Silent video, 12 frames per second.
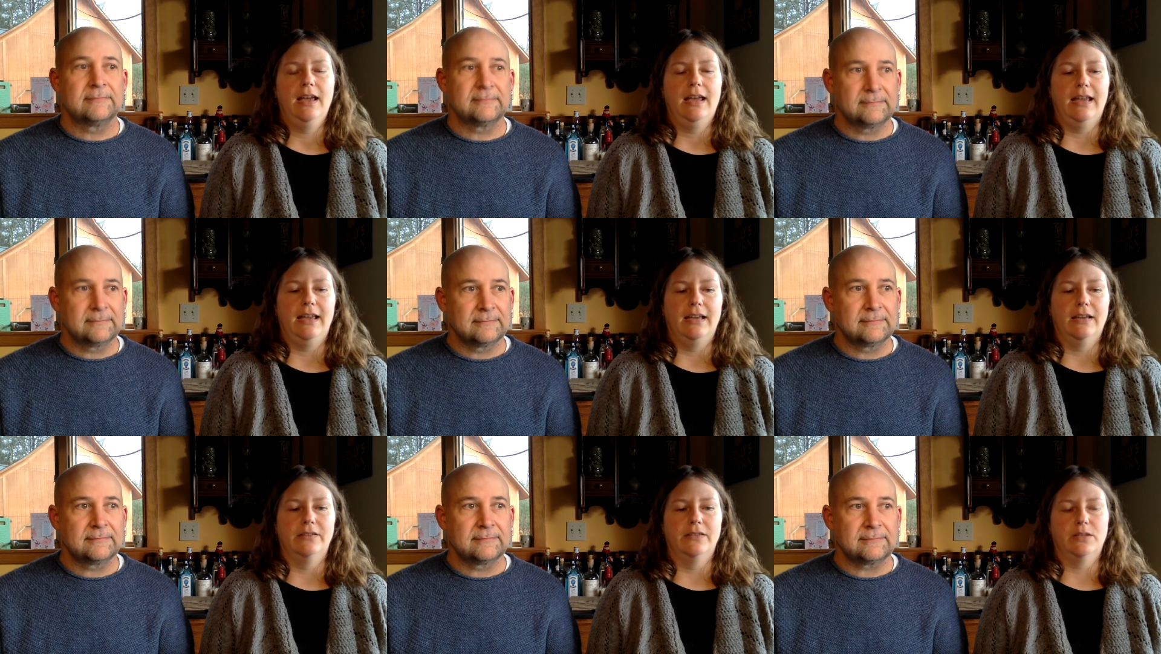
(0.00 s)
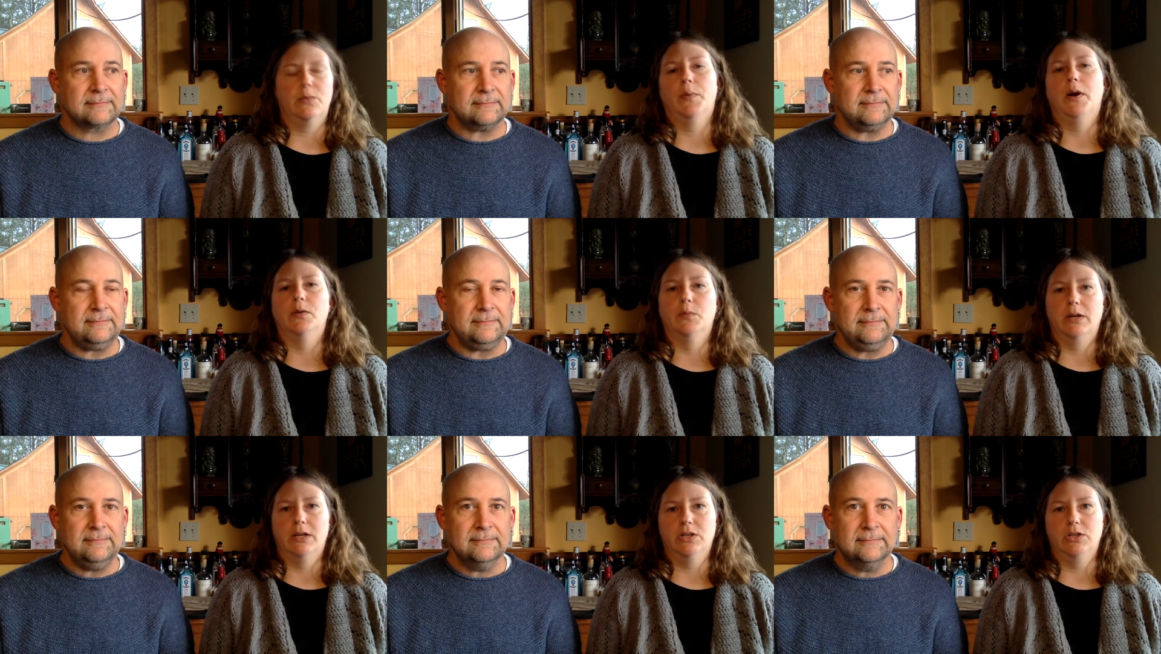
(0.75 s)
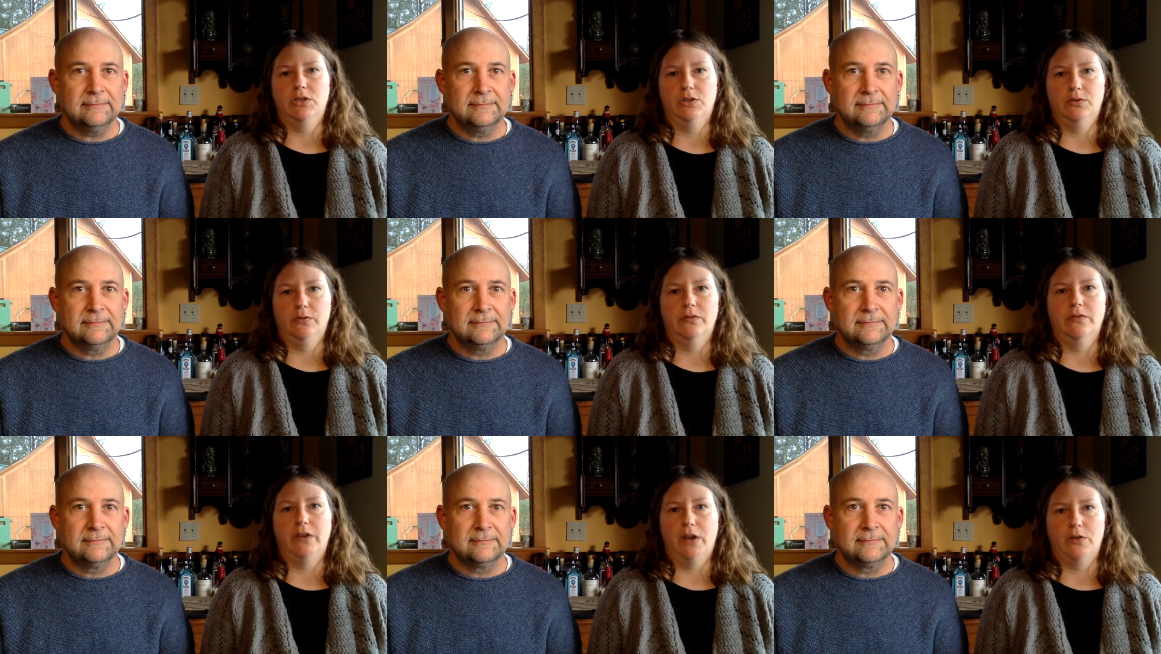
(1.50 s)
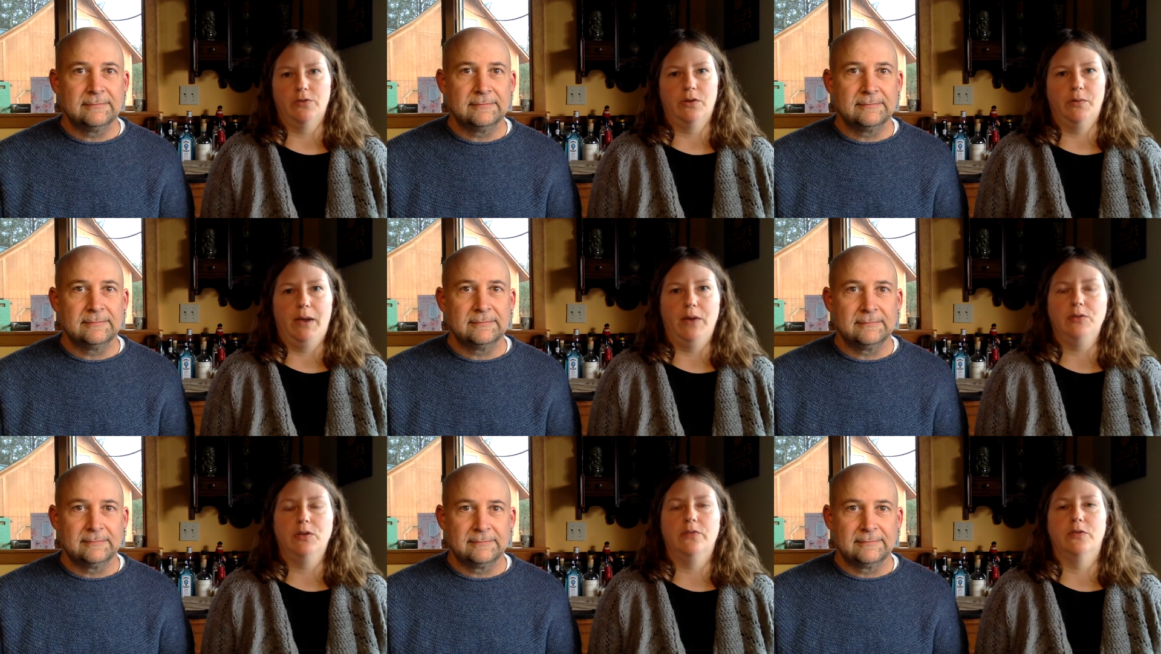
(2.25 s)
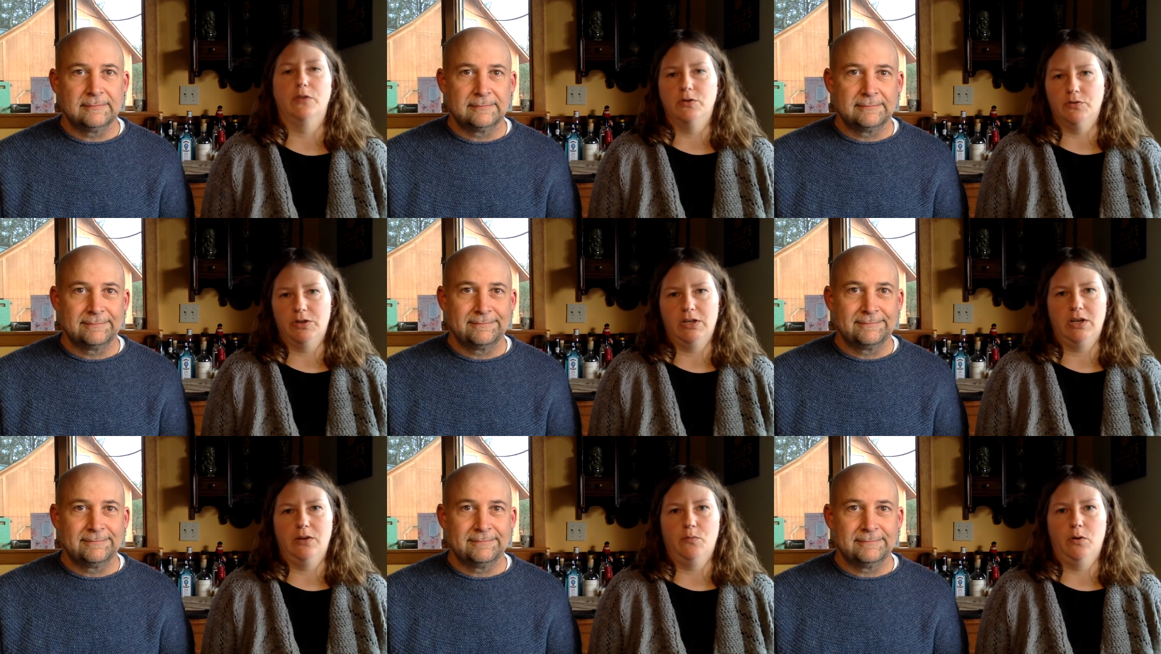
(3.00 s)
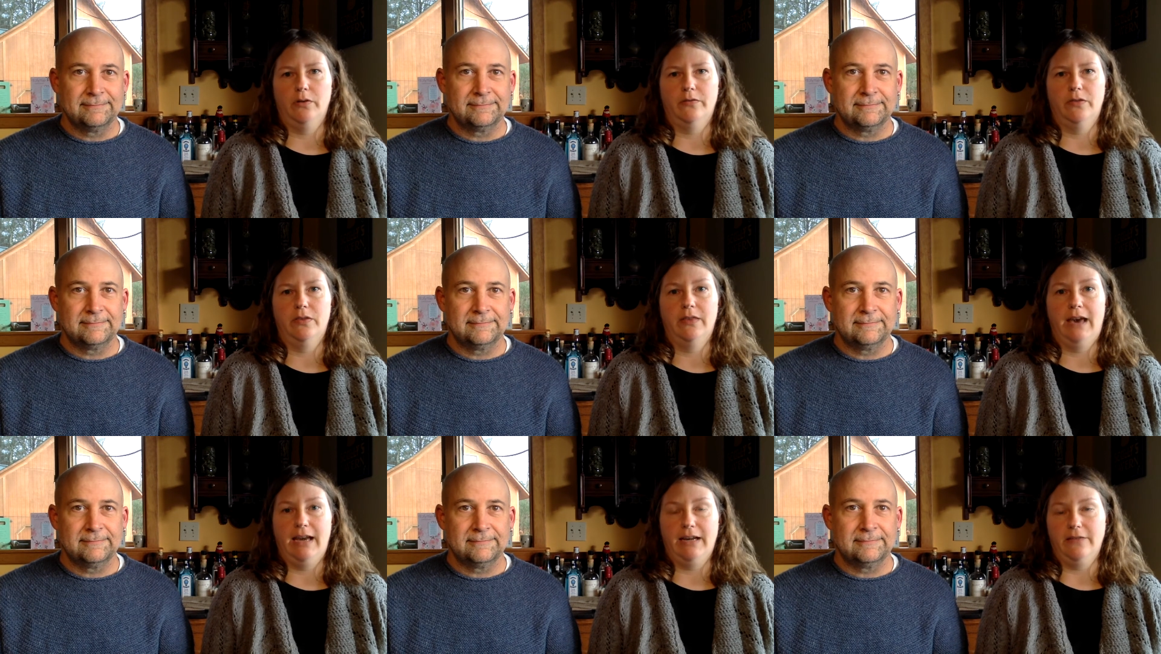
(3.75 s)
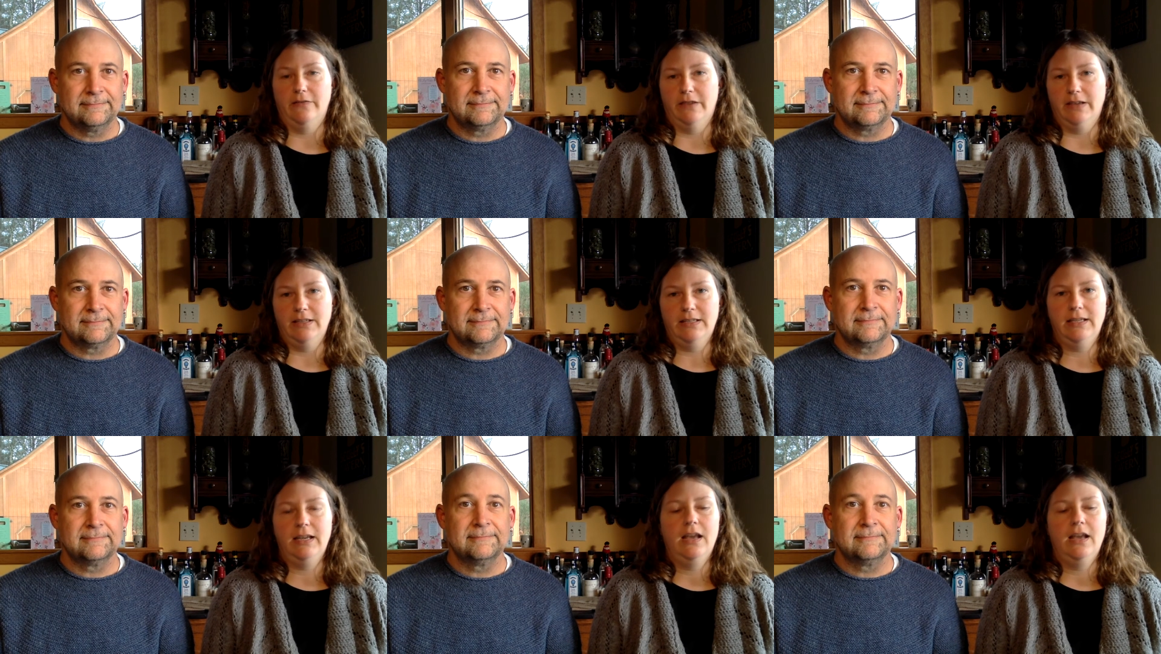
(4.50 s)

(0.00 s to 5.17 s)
Speaker 1: And that's what part one and two of the videos are about. So if you're interested in more of that event,